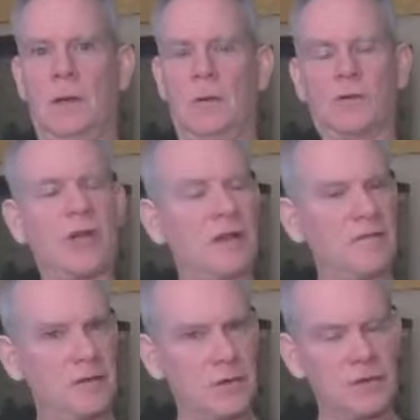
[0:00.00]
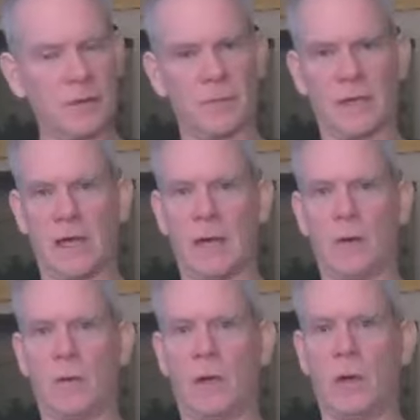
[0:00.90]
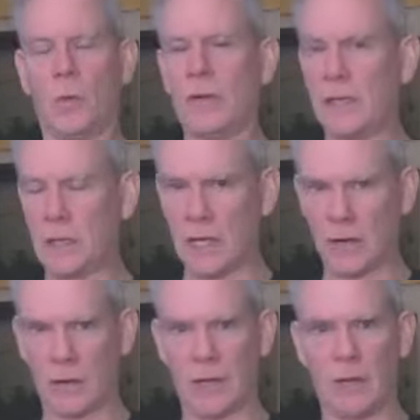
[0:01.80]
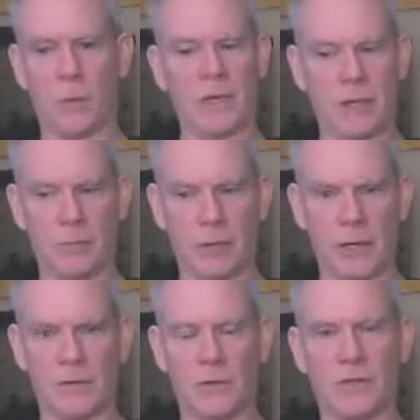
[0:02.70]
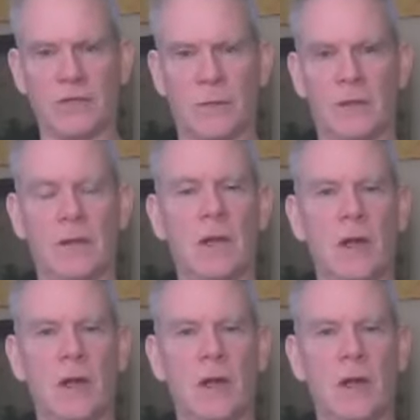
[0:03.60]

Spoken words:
We're trying to figure something out. We need clarity. We need breakthrough in something.